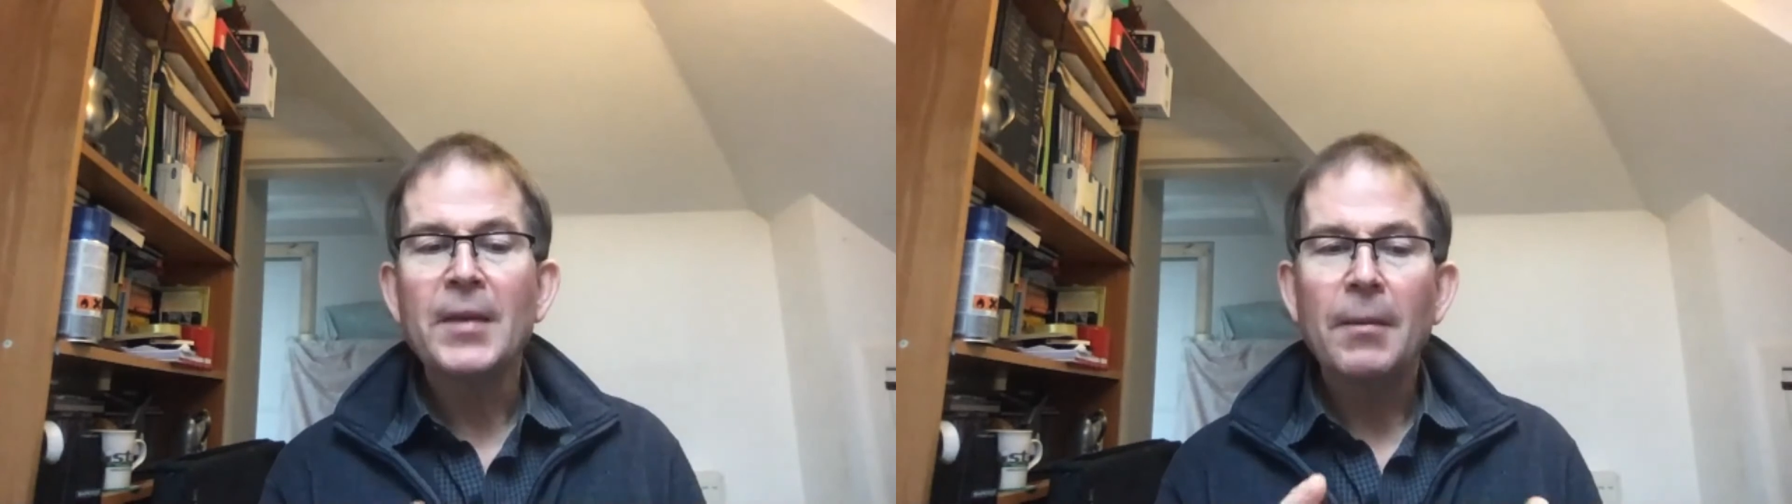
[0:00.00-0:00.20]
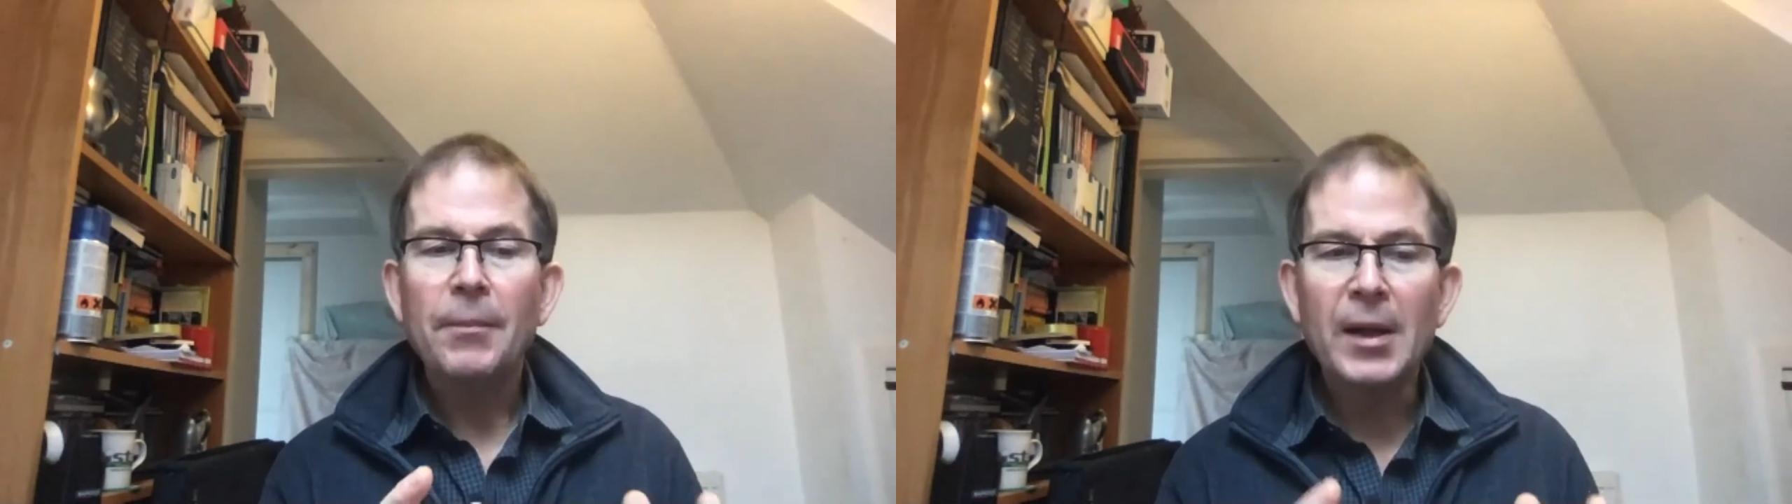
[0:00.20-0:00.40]

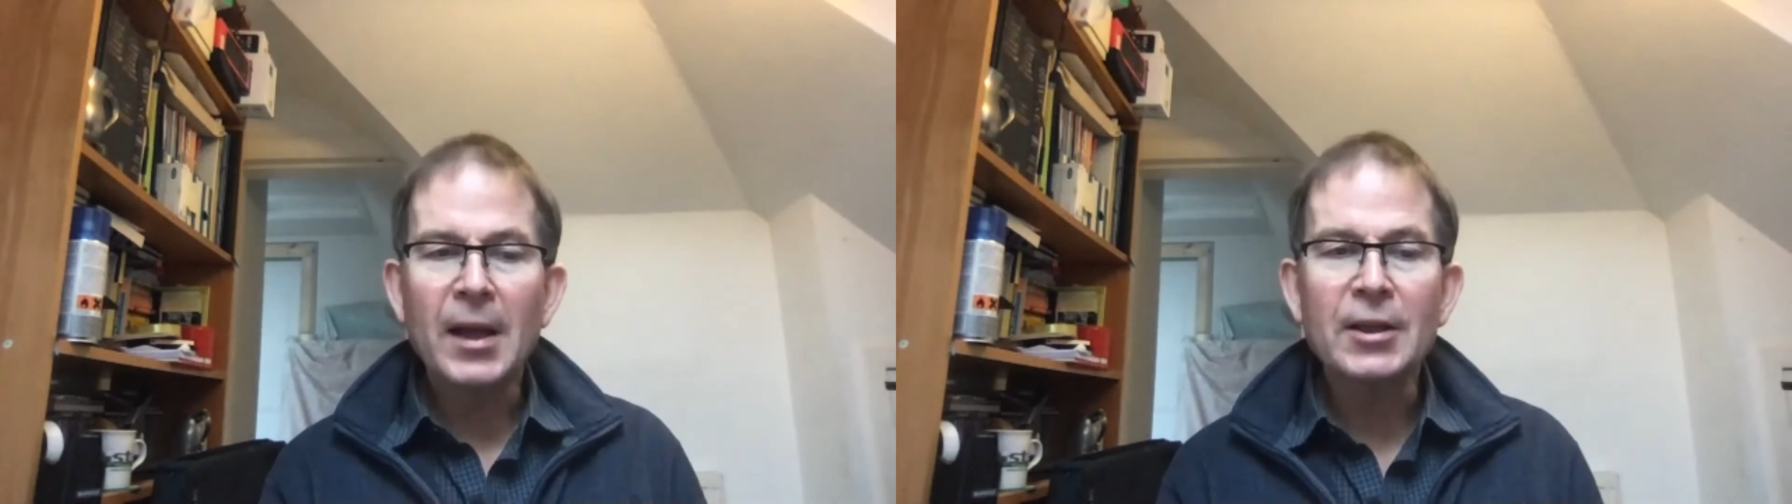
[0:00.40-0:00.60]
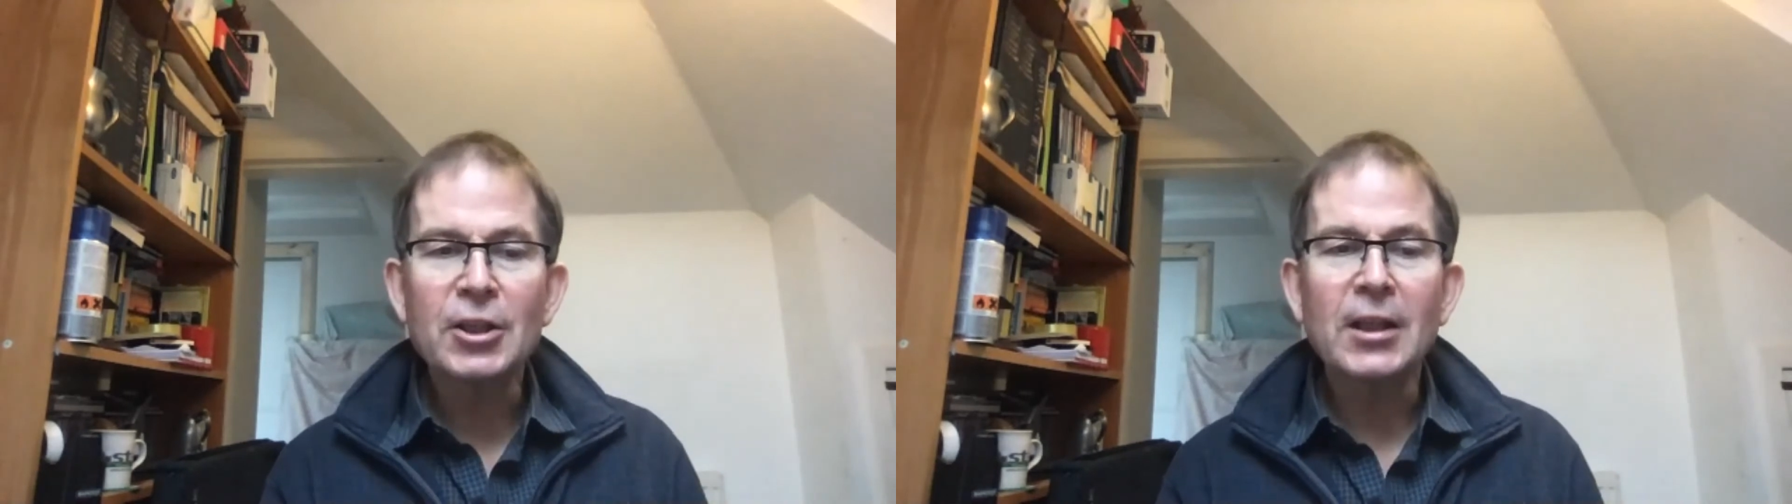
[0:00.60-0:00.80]
But
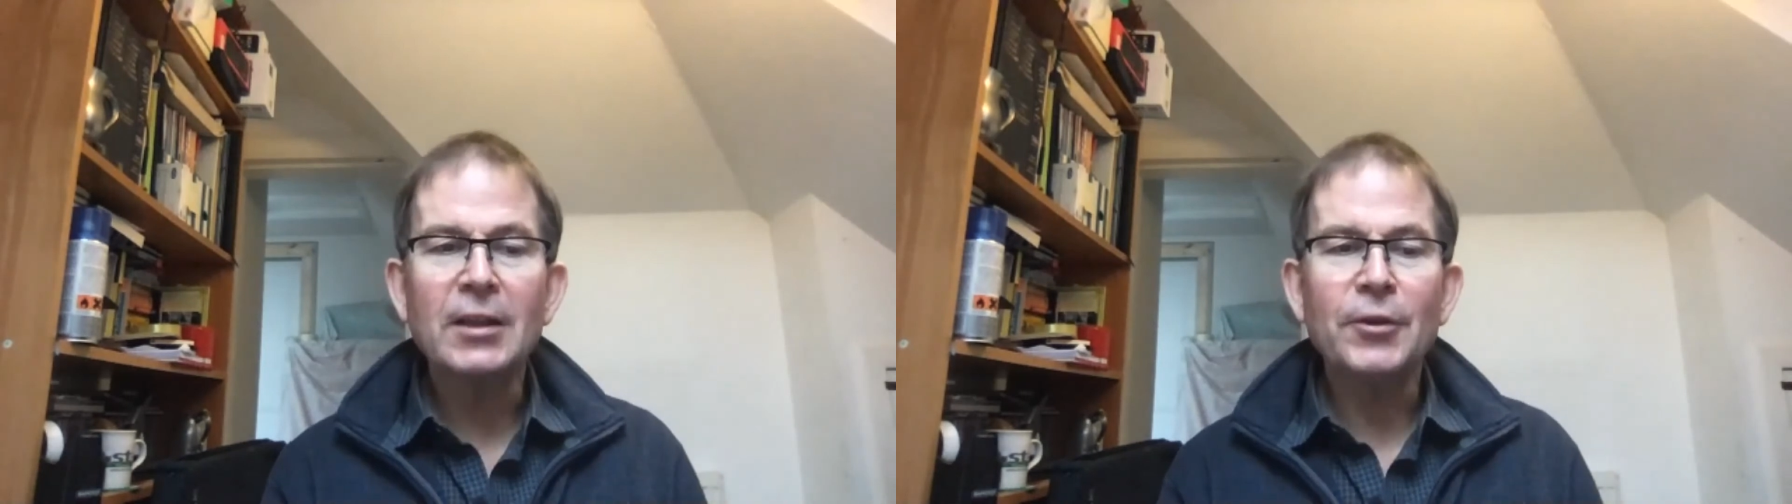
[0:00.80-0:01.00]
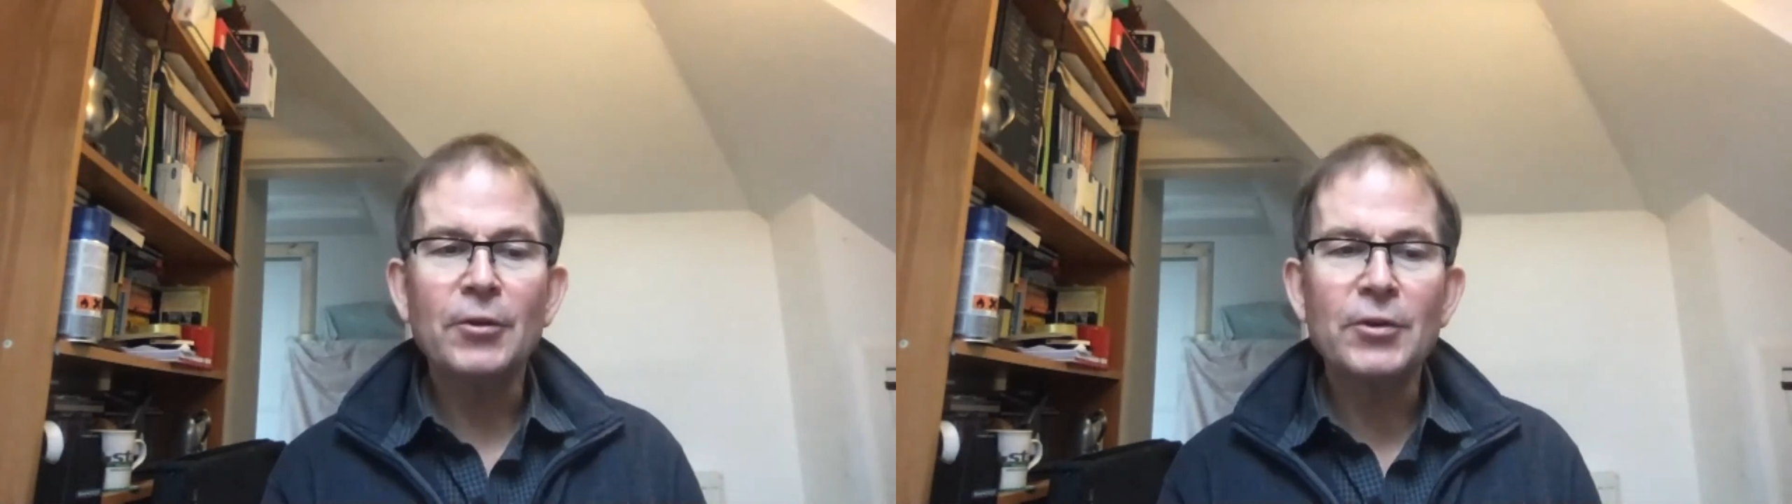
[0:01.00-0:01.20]
actually, if
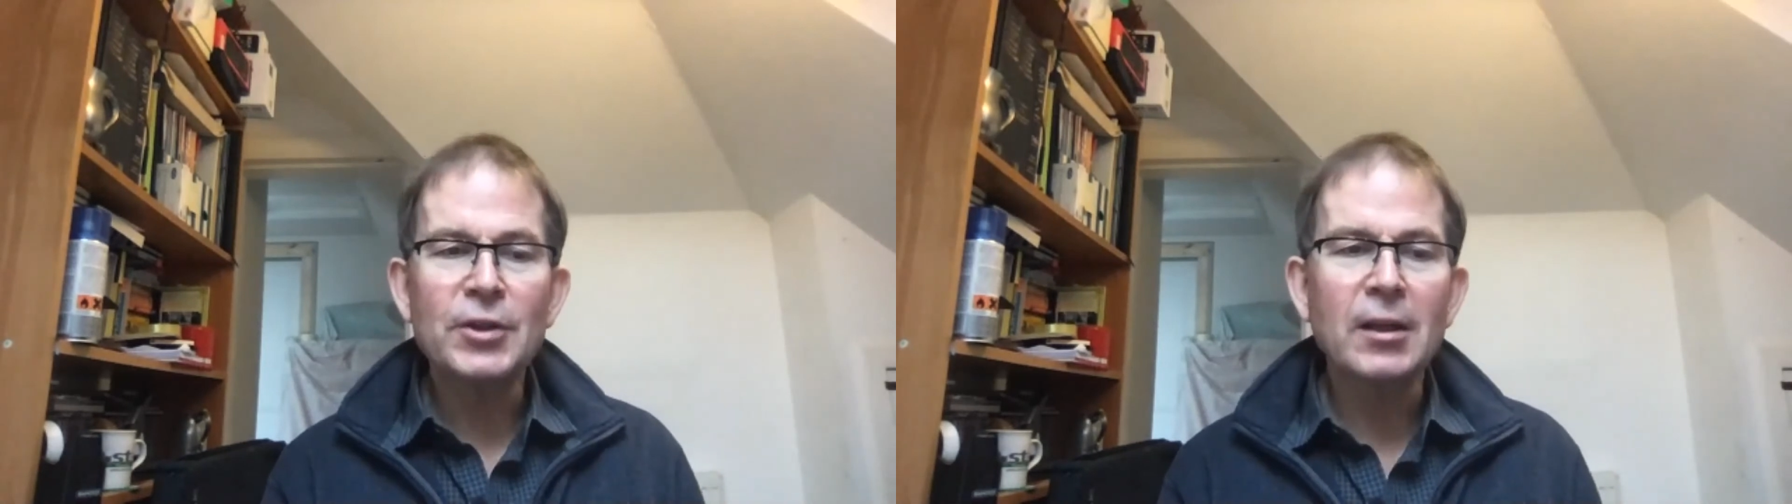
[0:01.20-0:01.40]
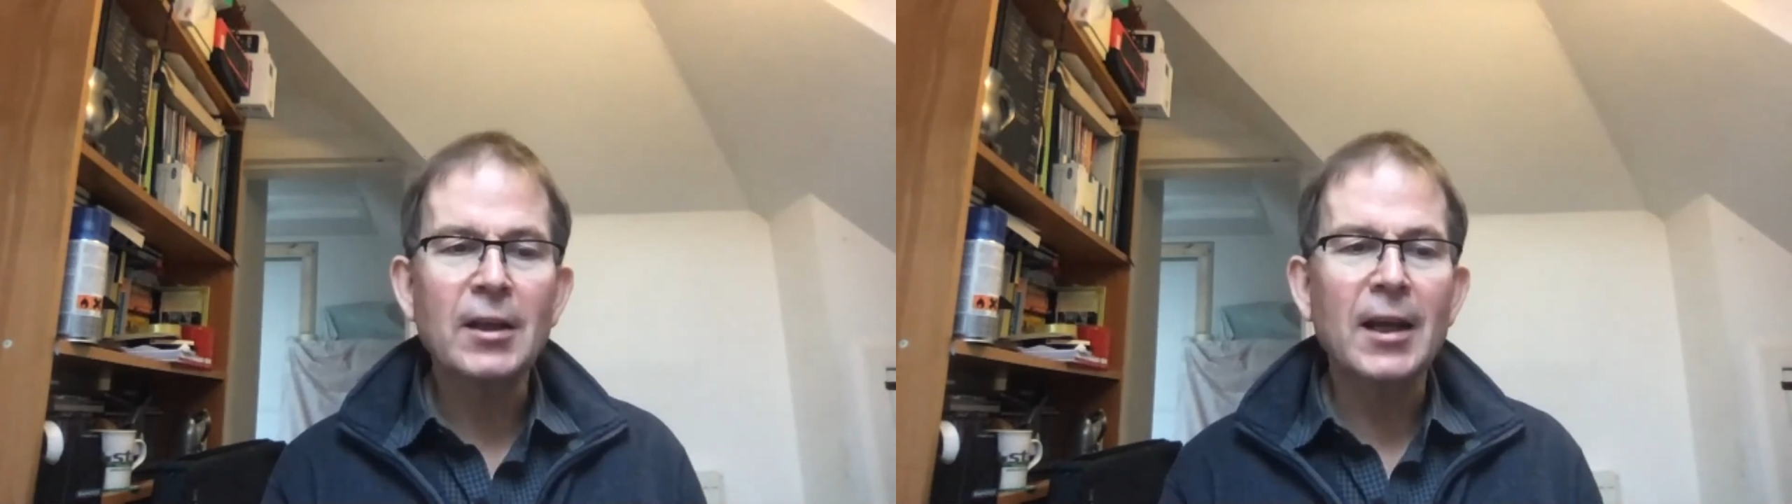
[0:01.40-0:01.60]
you
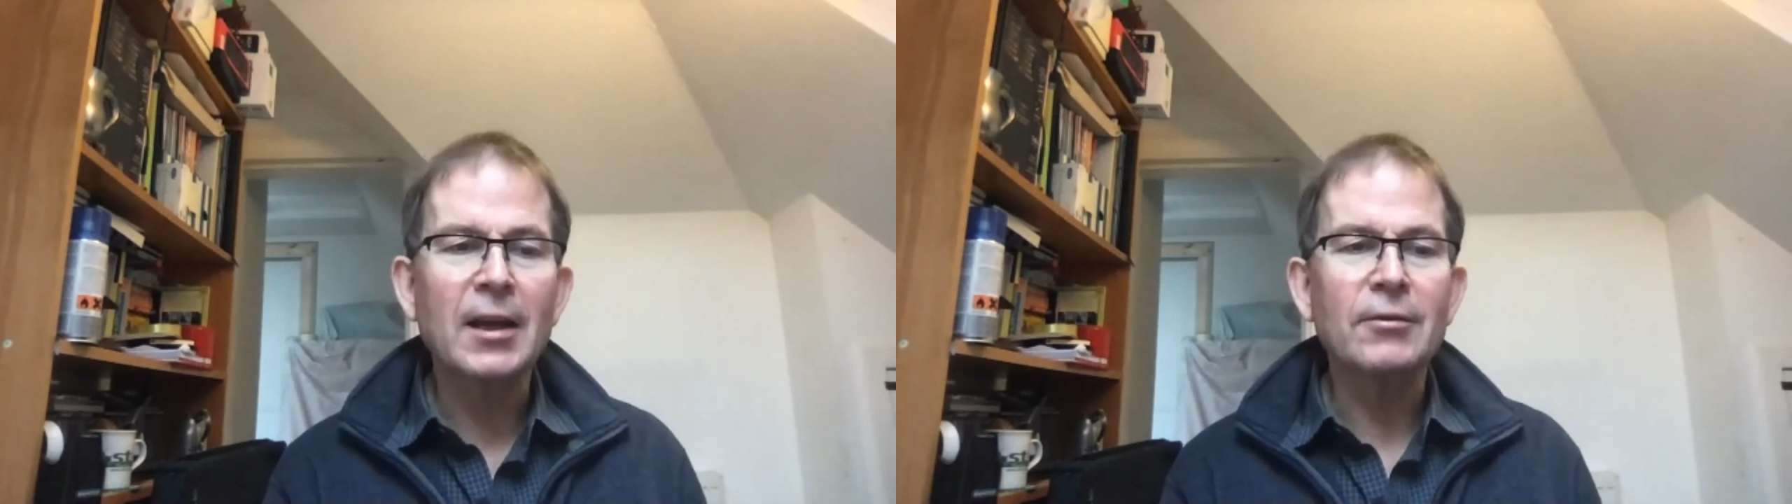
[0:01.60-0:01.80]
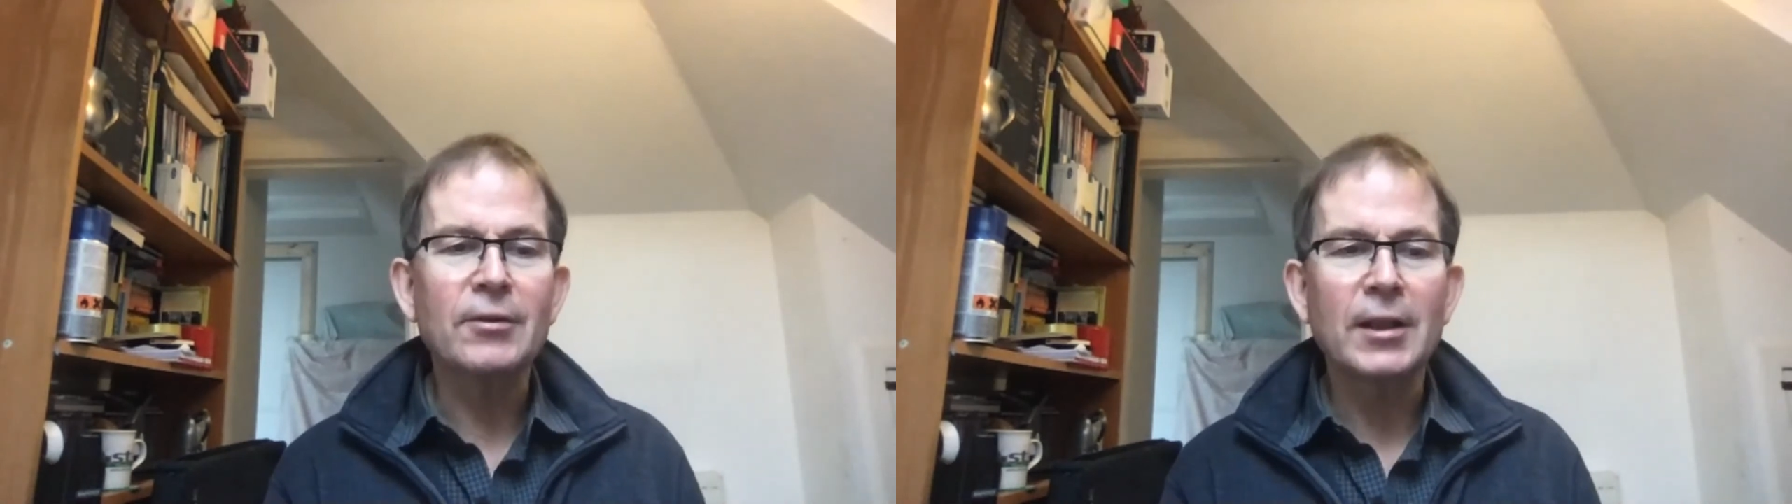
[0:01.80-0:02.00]
dug out
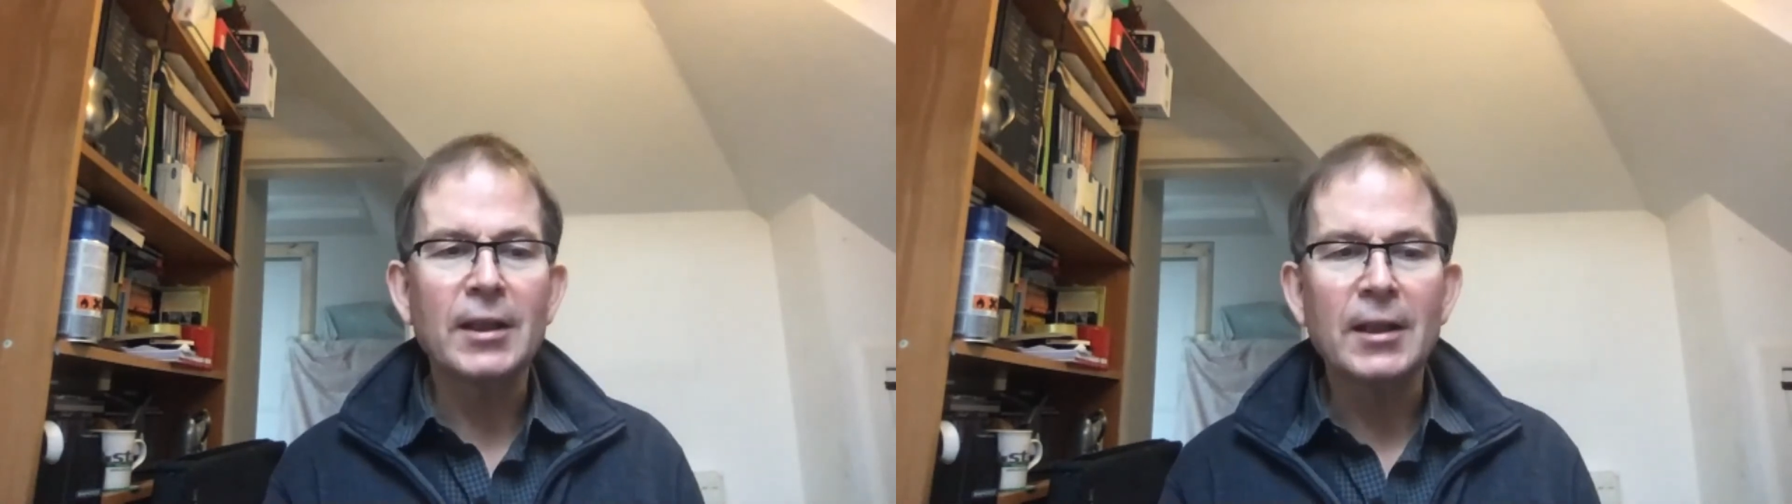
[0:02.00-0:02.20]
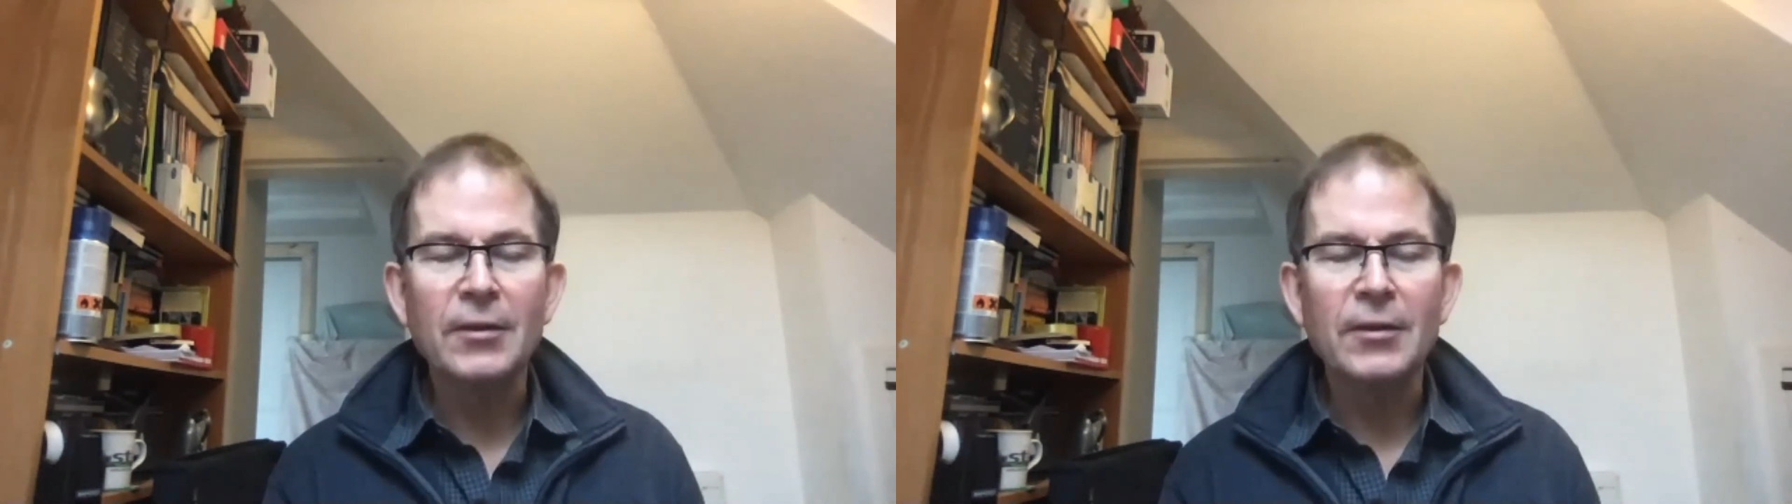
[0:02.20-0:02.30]
the